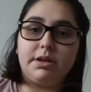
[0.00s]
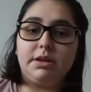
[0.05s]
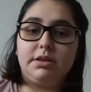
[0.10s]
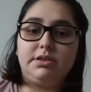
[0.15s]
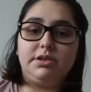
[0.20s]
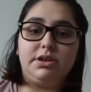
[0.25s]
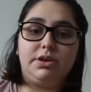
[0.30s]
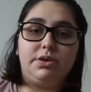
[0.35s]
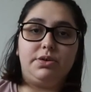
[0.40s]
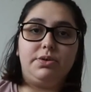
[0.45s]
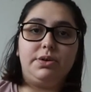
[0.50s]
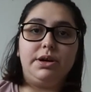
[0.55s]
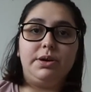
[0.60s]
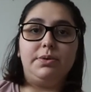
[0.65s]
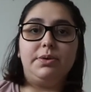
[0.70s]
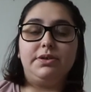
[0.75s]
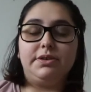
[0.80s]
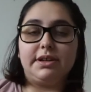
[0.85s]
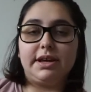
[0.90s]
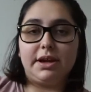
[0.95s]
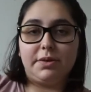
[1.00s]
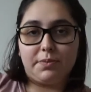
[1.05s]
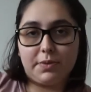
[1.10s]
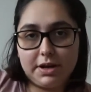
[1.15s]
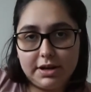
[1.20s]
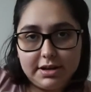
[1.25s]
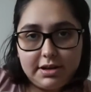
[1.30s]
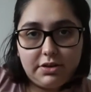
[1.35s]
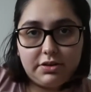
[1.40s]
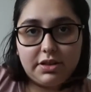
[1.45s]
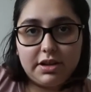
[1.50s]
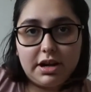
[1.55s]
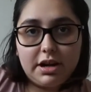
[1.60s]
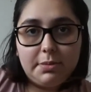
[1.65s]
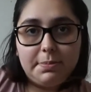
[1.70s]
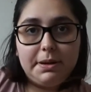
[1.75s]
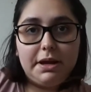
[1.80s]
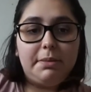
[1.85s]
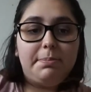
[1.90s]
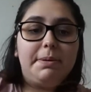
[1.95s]
So it was like retail
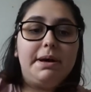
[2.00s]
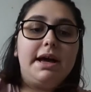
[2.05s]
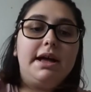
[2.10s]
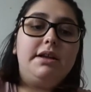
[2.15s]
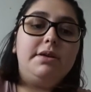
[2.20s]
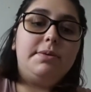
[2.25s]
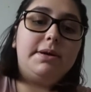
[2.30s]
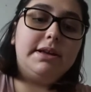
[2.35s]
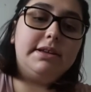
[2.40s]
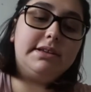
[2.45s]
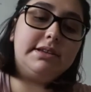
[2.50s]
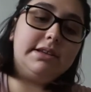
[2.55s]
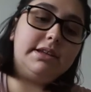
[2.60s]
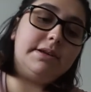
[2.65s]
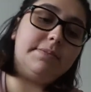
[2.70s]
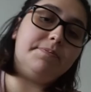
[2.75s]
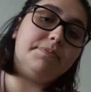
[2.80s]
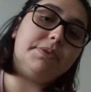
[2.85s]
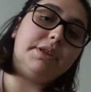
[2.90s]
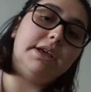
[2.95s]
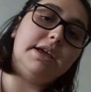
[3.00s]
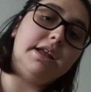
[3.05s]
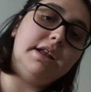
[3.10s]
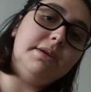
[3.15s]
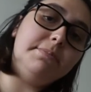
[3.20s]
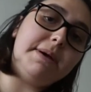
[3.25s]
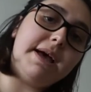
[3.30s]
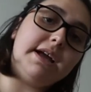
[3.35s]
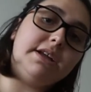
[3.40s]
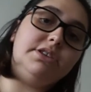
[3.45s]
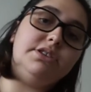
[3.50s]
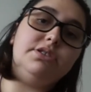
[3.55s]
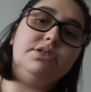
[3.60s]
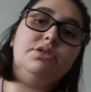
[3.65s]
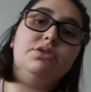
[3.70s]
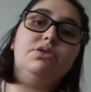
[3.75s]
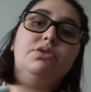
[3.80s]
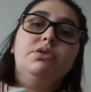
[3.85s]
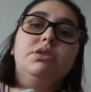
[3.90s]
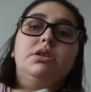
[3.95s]
therapy. But anyways, getting back
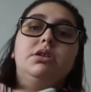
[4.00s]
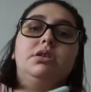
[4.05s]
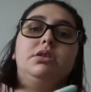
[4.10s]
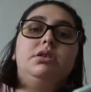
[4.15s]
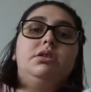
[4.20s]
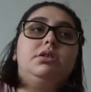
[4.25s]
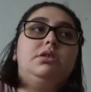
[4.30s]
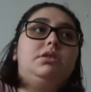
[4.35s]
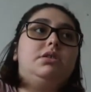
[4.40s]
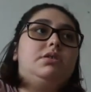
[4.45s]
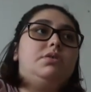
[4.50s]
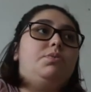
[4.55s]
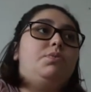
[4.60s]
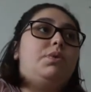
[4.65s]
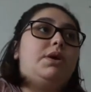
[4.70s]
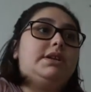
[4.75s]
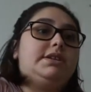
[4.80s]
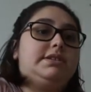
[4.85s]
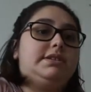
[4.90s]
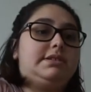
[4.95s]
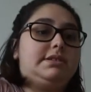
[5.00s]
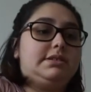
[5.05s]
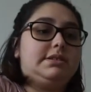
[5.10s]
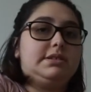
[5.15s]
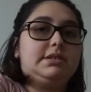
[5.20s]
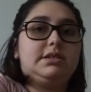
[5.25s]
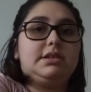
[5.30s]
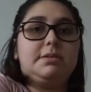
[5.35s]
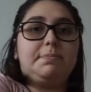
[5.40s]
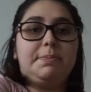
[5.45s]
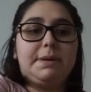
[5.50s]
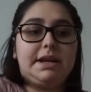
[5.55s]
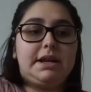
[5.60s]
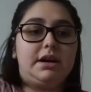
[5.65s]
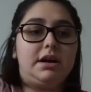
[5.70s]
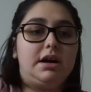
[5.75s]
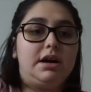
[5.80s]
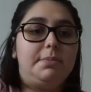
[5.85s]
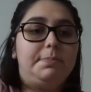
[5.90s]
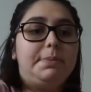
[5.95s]
to what's been
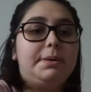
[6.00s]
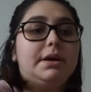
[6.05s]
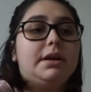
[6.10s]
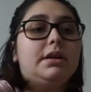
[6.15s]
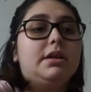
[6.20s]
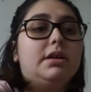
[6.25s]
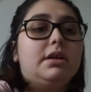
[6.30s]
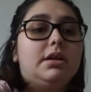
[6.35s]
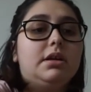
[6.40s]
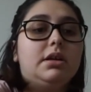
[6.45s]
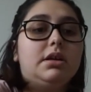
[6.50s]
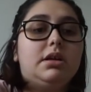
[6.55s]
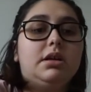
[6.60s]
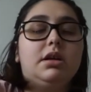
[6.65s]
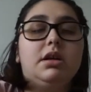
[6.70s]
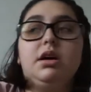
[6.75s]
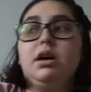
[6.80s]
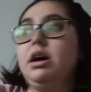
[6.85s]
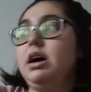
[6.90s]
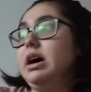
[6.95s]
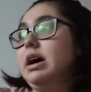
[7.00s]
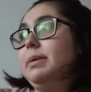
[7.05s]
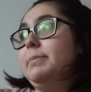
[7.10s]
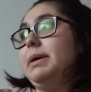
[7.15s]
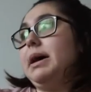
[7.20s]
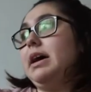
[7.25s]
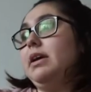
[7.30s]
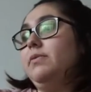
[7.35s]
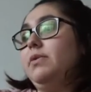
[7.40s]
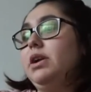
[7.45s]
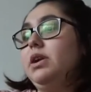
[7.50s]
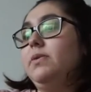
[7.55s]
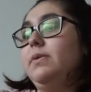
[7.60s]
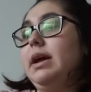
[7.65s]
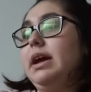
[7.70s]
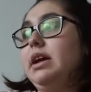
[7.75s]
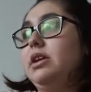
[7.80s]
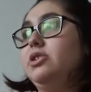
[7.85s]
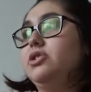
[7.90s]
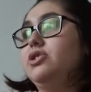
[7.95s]
up. Um, I
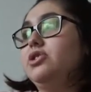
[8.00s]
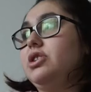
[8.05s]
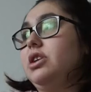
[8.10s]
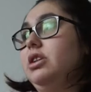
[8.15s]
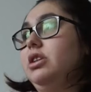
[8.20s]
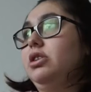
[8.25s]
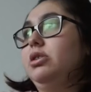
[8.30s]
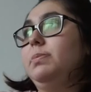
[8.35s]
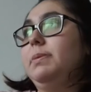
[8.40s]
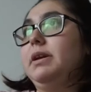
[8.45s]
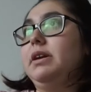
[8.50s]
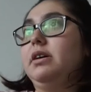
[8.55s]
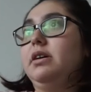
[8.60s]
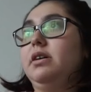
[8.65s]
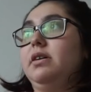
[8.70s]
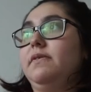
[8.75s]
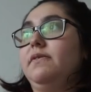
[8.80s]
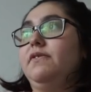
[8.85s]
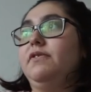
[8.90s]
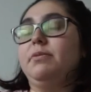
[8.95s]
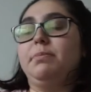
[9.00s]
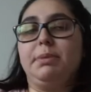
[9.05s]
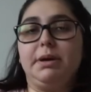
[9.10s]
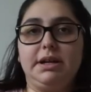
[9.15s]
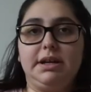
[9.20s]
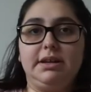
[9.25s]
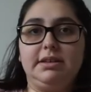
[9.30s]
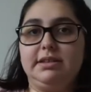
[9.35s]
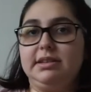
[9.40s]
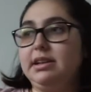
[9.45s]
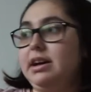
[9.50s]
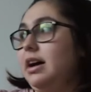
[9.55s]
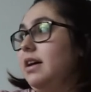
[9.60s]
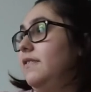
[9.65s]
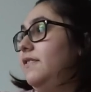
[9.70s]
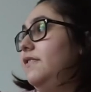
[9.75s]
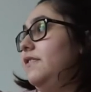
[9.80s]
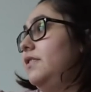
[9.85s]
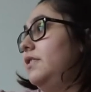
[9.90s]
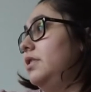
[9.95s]
rearranged a little bit of Buddy's
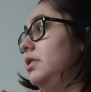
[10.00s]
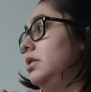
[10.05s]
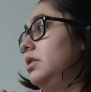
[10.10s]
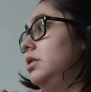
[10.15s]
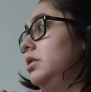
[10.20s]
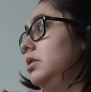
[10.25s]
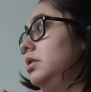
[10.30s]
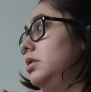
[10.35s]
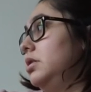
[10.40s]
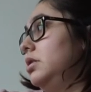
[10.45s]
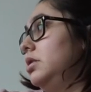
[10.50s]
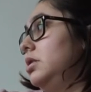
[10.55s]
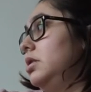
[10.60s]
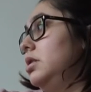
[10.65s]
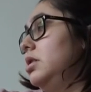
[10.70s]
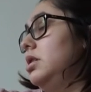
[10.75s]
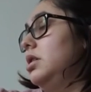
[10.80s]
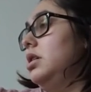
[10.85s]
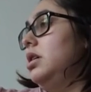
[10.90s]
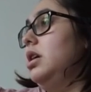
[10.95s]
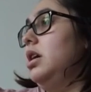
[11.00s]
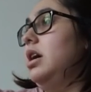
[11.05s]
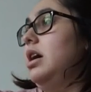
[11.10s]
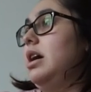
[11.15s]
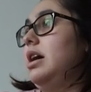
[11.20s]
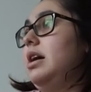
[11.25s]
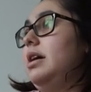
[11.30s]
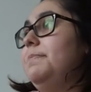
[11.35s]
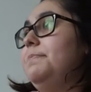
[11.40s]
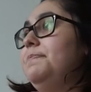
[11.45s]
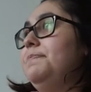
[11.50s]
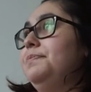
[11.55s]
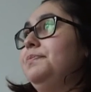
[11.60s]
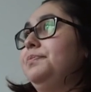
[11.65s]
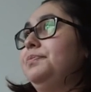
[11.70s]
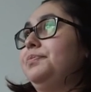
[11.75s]
stuff. Um...